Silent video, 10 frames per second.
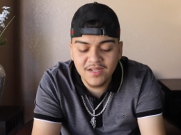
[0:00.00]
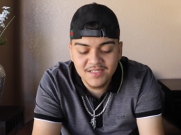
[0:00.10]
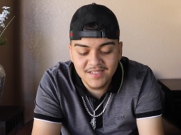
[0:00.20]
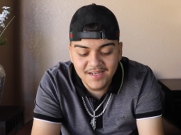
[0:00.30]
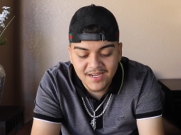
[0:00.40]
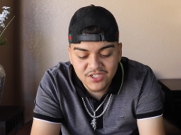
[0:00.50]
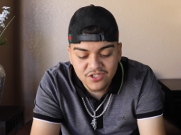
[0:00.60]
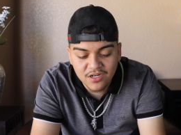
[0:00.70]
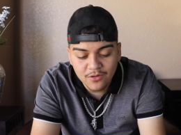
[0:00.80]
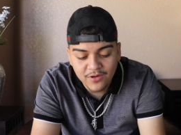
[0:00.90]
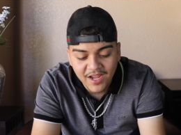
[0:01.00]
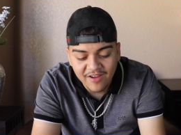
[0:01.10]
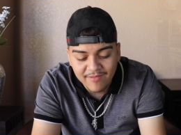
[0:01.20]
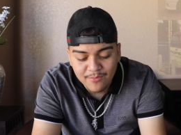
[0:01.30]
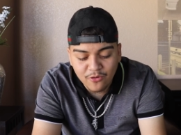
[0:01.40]
on to the next truck, we
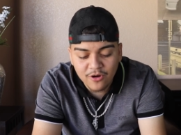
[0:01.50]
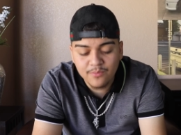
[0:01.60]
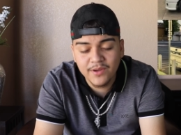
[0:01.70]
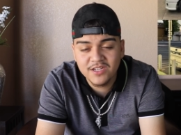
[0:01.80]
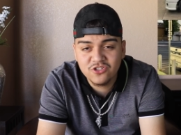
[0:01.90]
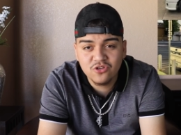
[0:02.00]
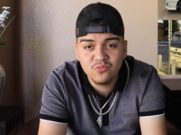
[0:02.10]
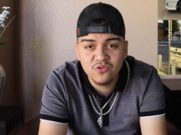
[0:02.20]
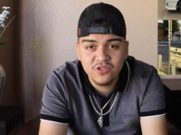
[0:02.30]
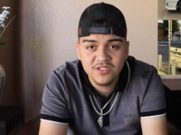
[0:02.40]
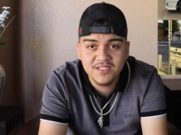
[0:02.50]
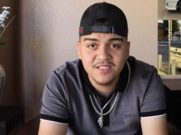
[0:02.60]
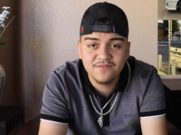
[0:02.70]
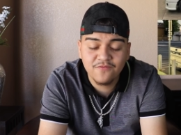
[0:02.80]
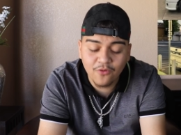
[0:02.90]
have my boy Pedro
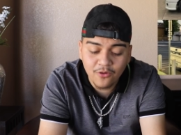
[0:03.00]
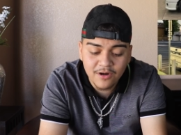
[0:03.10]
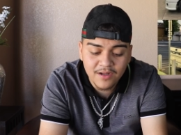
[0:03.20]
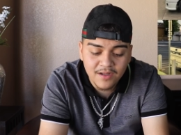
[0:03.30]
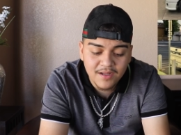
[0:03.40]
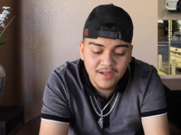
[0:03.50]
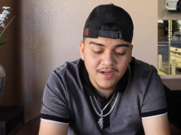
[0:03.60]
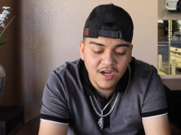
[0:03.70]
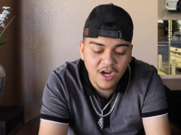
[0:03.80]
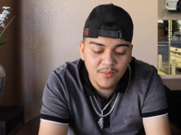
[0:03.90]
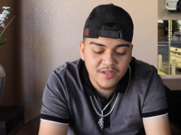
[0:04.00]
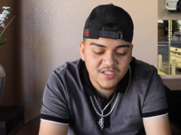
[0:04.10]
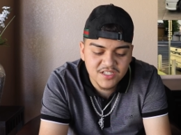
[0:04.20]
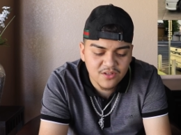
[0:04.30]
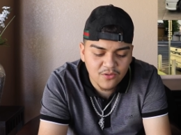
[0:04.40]
Munoz's Ford. Um, it's
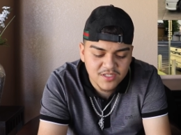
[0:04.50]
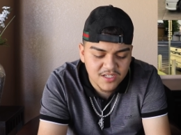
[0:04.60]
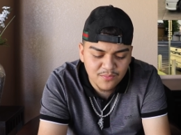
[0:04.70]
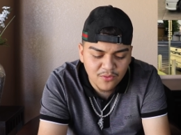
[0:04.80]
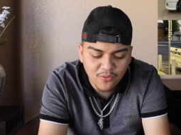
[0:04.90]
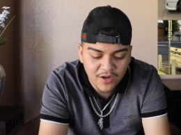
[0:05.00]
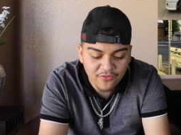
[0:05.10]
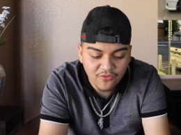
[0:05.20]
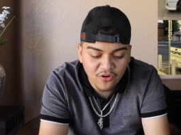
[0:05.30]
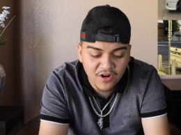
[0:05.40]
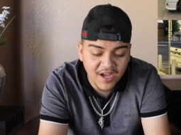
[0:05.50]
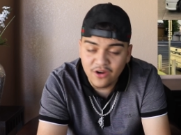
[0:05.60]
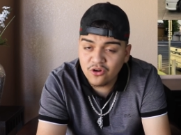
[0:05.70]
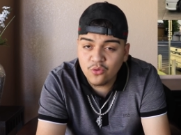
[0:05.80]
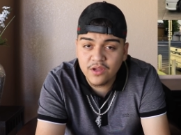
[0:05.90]
just a simple white Ford. I
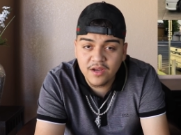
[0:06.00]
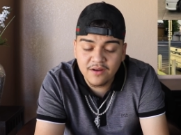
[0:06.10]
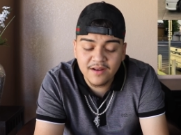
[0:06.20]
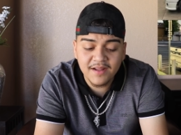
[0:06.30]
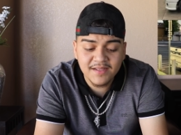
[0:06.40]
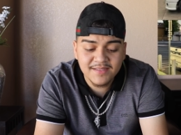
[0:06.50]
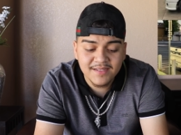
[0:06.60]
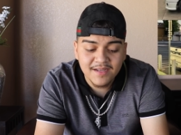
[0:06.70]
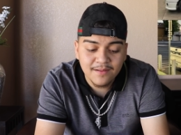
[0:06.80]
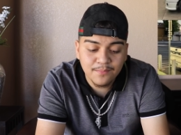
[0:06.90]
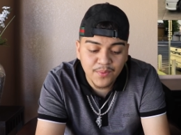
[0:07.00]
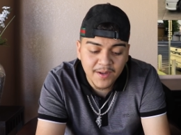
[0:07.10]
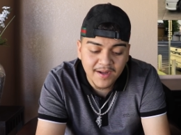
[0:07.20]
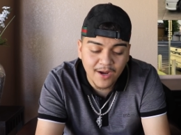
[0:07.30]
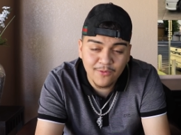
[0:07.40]
don't know what year it is,
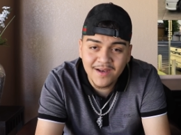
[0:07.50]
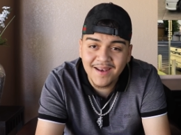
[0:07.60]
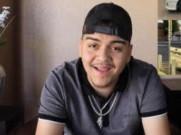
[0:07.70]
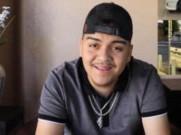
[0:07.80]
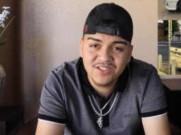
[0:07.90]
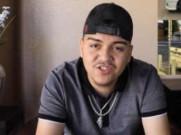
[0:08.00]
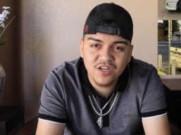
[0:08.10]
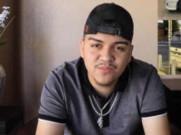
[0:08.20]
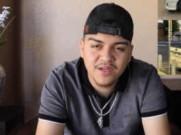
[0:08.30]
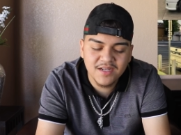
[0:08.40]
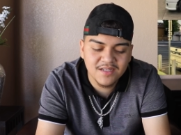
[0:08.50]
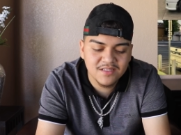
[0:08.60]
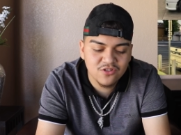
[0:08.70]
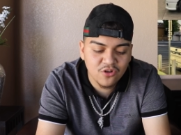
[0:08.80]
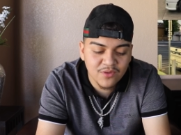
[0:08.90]
but I really like this truck
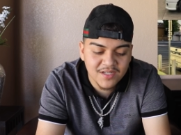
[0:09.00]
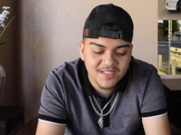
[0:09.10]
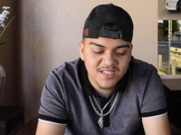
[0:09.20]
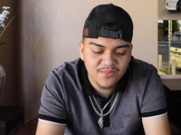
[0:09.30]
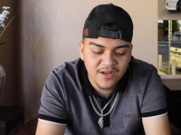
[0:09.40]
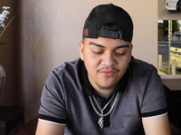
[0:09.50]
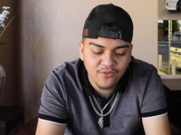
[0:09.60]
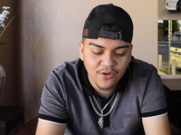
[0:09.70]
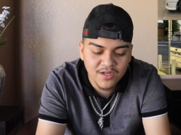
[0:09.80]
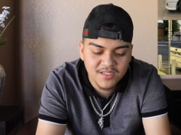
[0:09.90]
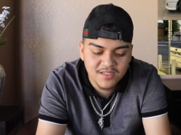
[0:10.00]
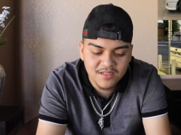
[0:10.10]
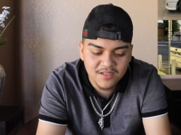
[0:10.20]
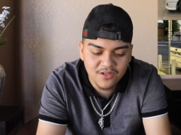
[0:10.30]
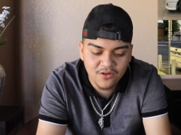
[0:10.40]
because you don't really see many Fords
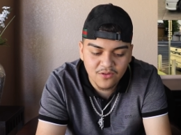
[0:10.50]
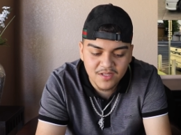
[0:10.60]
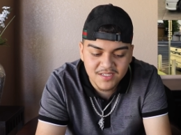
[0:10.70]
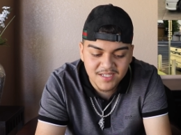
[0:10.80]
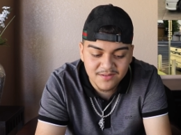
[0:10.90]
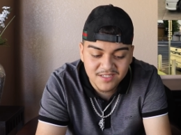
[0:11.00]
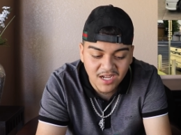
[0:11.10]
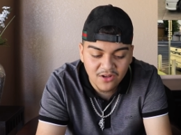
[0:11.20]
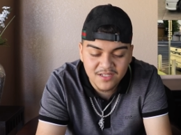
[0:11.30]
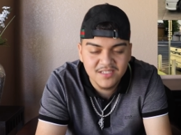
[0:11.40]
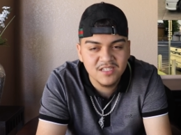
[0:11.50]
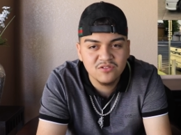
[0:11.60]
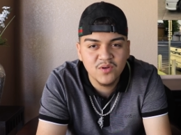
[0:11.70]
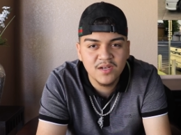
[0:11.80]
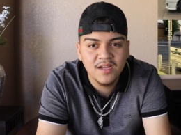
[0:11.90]
you know, the same style as
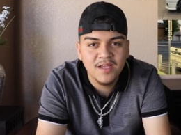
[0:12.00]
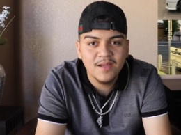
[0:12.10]
this one,